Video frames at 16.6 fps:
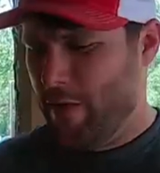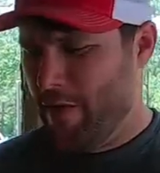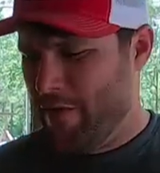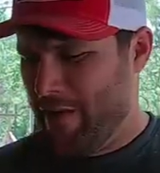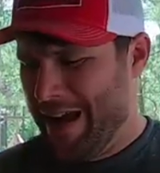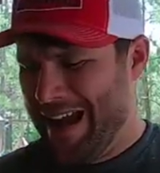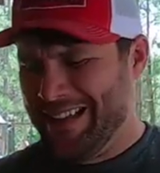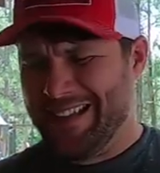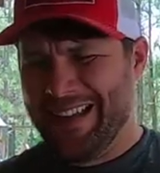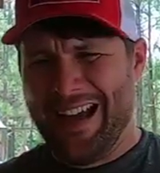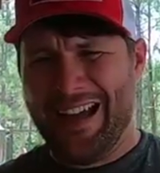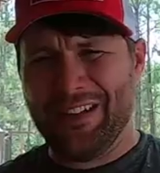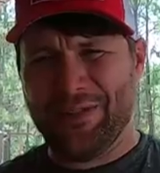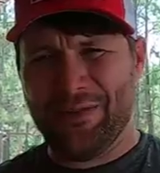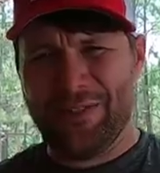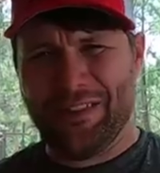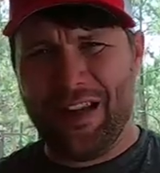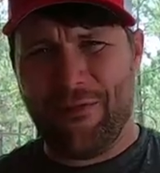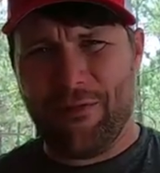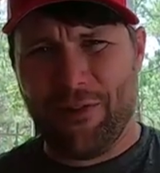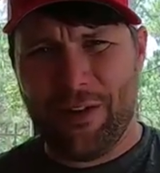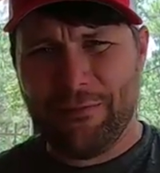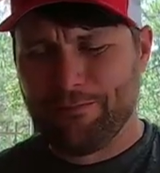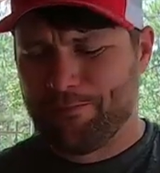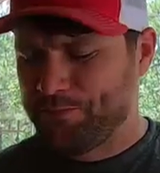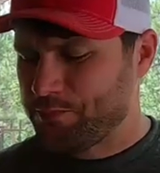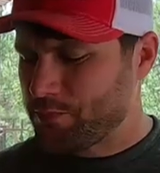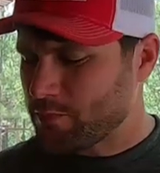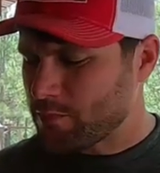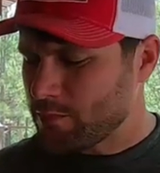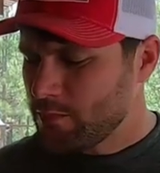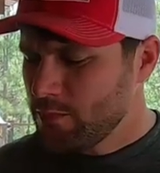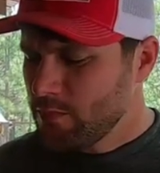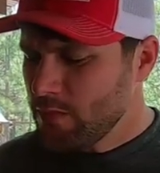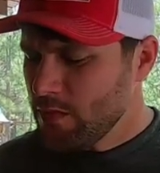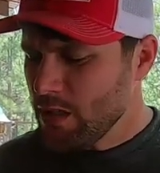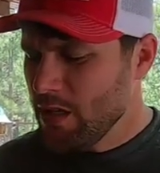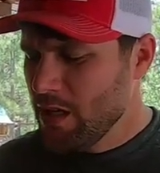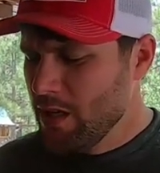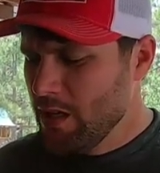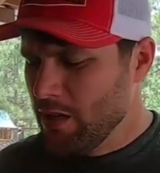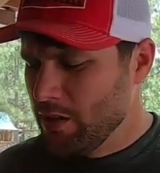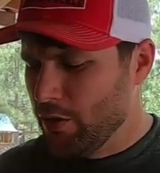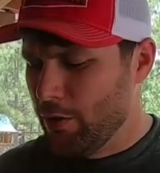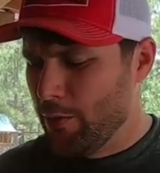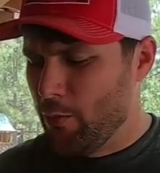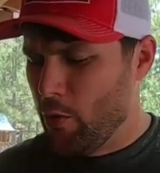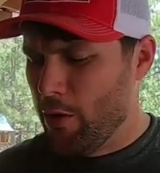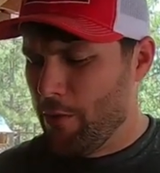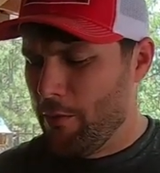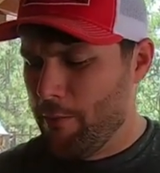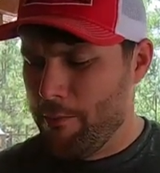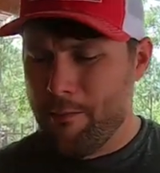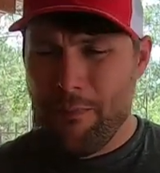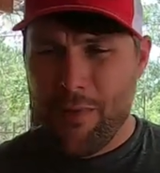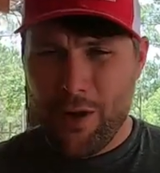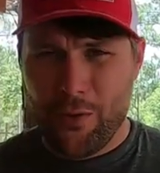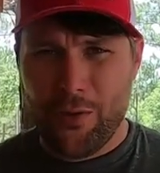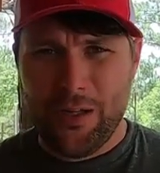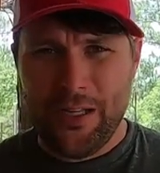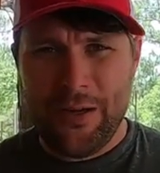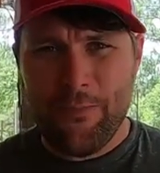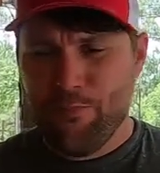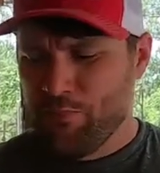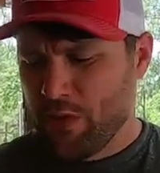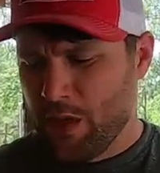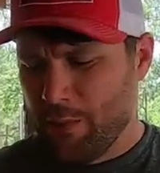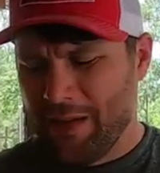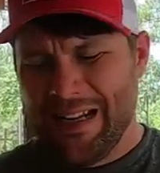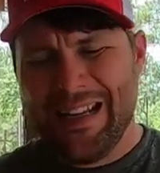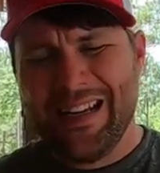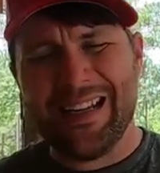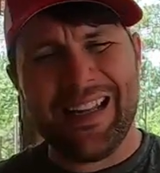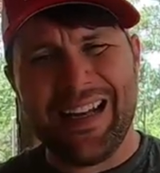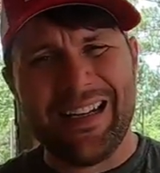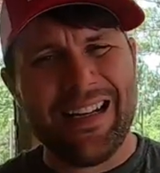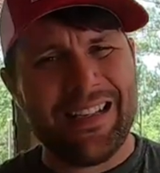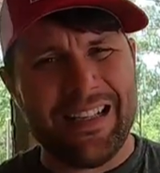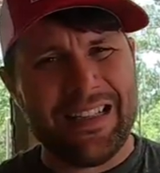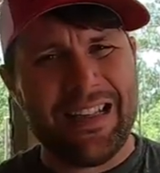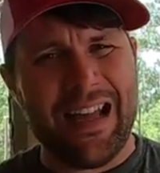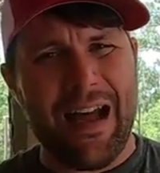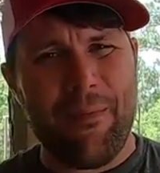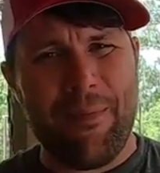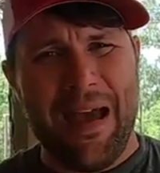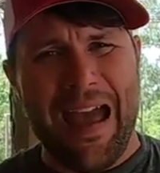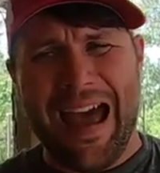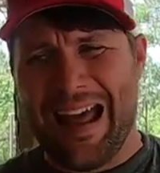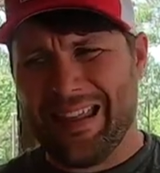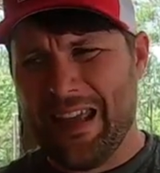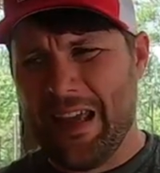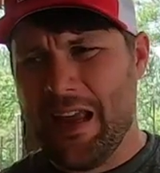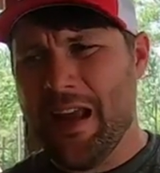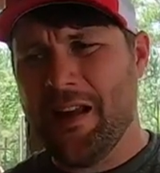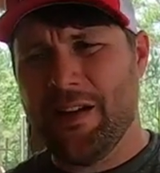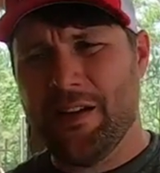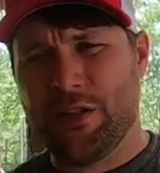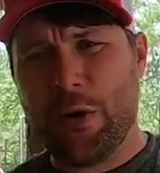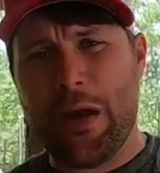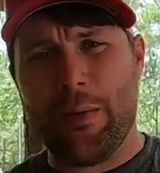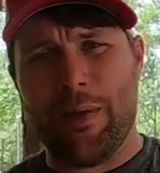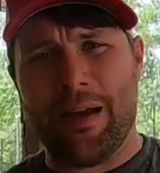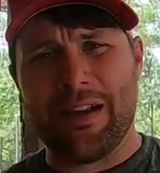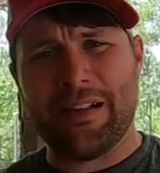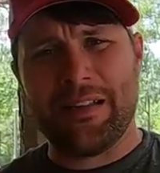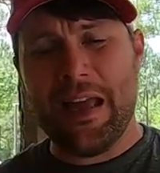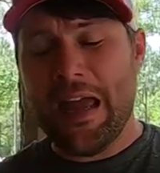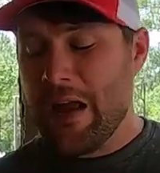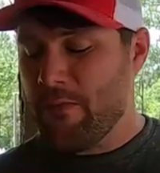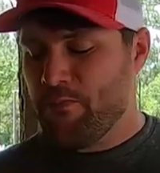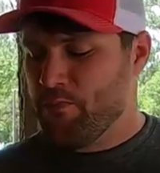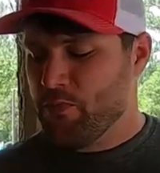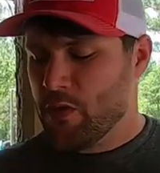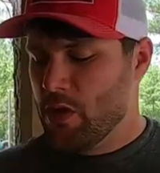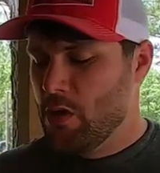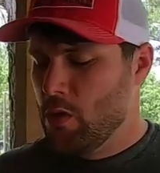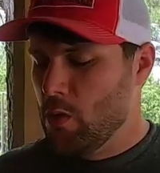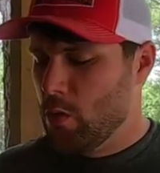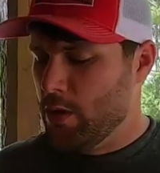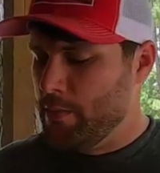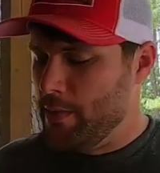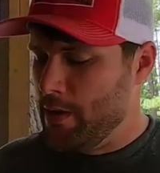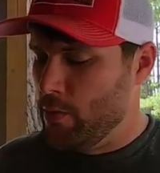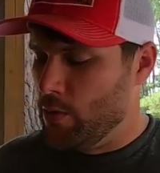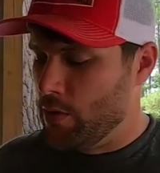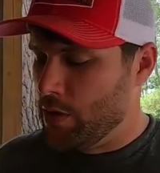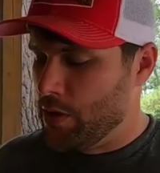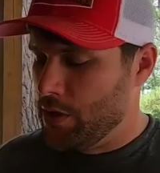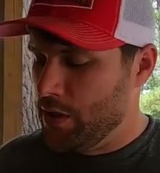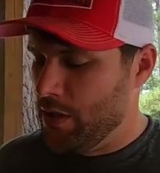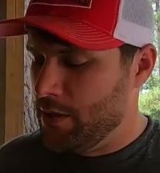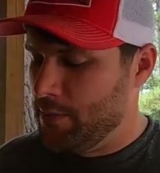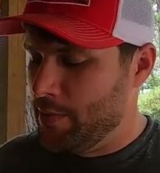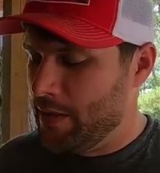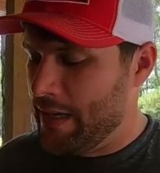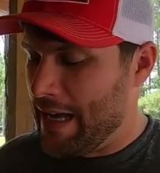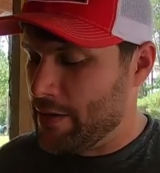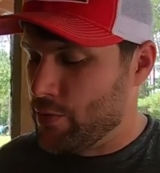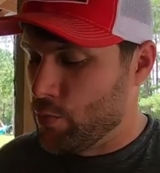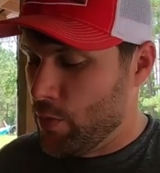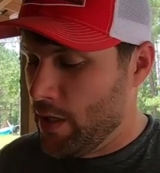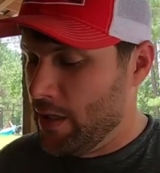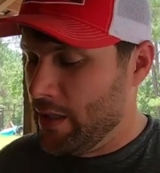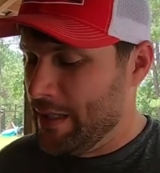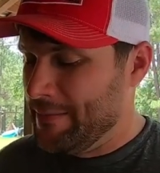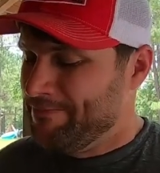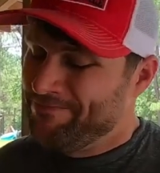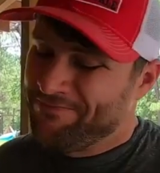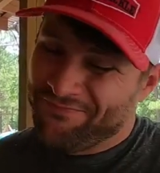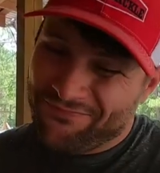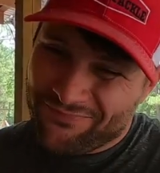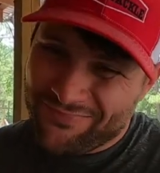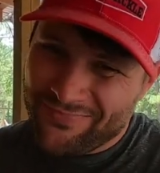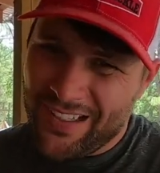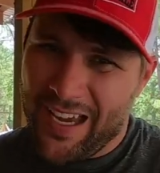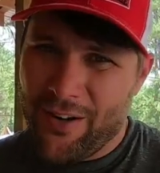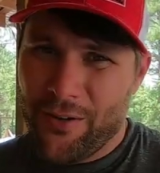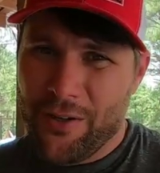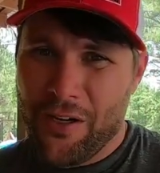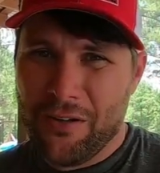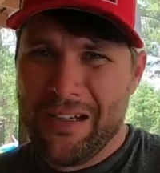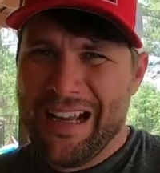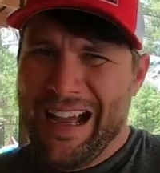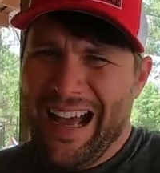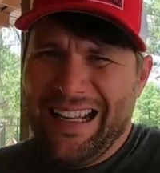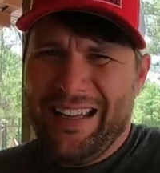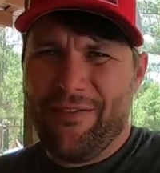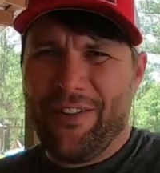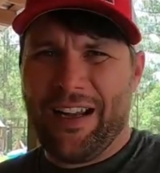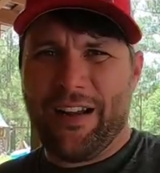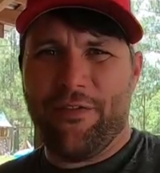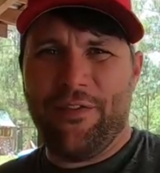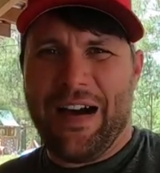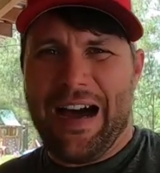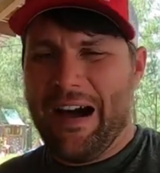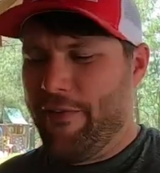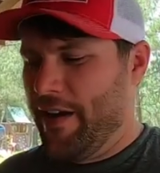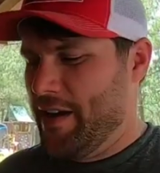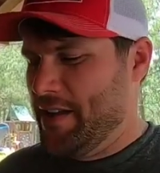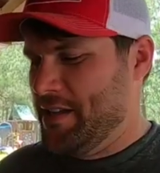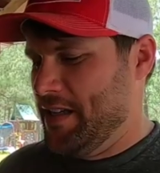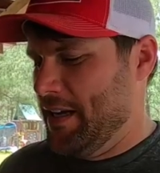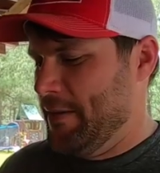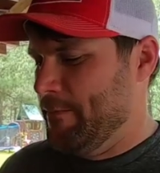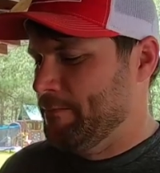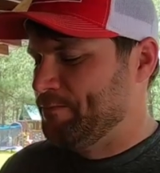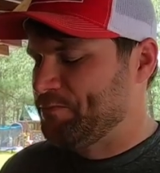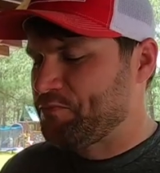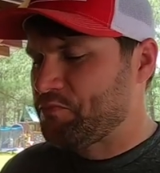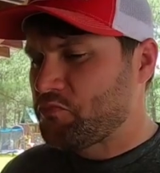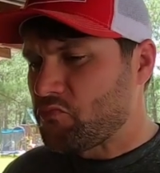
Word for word: if you ever had that, so it's definitely a little more minerally, but eating it like this is not bad. I think eating it straight up like a steak wouldn't be real good, but that's really, I don't know, I'd give it like a 5 out of 10.